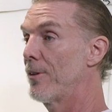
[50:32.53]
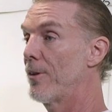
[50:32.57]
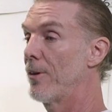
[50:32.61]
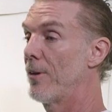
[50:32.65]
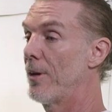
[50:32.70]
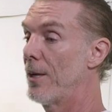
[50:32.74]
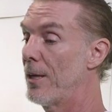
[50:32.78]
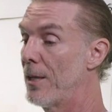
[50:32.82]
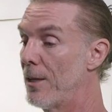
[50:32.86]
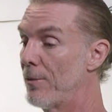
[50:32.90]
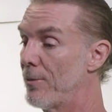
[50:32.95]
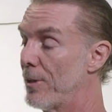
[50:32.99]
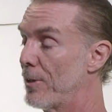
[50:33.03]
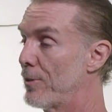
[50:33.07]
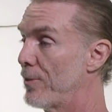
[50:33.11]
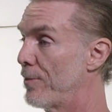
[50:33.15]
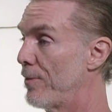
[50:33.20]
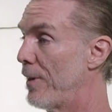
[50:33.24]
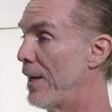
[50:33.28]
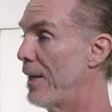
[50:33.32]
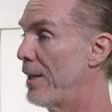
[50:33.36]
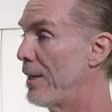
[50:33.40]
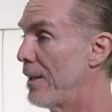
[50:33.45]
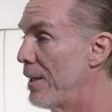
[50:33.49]
it or any of us
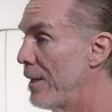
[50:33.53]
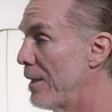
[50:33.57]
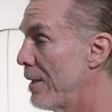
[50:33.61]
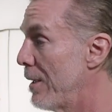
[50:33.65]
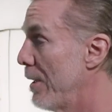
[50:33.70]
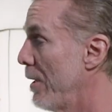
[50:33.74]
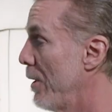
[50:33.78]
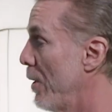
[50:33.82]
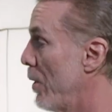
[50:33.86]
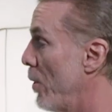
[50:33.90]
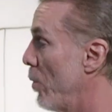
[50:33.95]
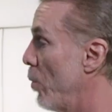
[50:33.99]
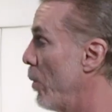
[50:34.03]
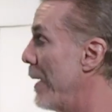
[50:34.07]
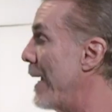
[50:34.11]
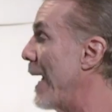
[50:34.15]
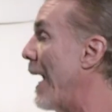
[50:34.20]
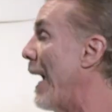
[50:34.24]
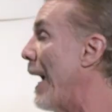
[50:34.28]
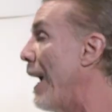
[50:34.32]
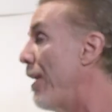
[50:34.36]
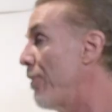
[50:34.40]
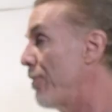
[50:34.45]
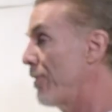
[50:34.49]
find it, we
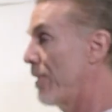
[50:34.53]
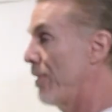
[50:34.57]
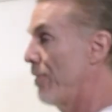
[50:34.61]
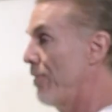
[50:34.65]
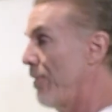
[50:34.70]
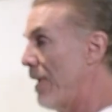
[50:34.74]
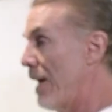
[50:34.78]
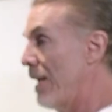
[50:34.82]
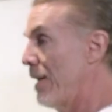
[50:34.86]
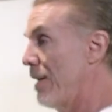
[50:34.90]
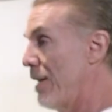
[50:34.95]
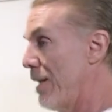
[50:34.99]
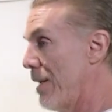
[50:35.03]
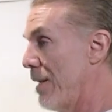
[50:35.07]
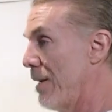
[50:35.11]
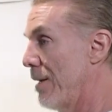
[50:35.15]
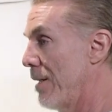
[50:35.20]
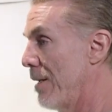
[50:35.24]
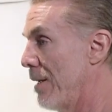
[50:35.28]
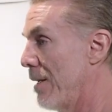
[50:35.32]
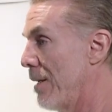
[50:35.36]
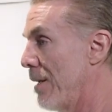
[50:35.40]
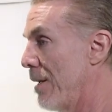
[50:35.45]
have to find it.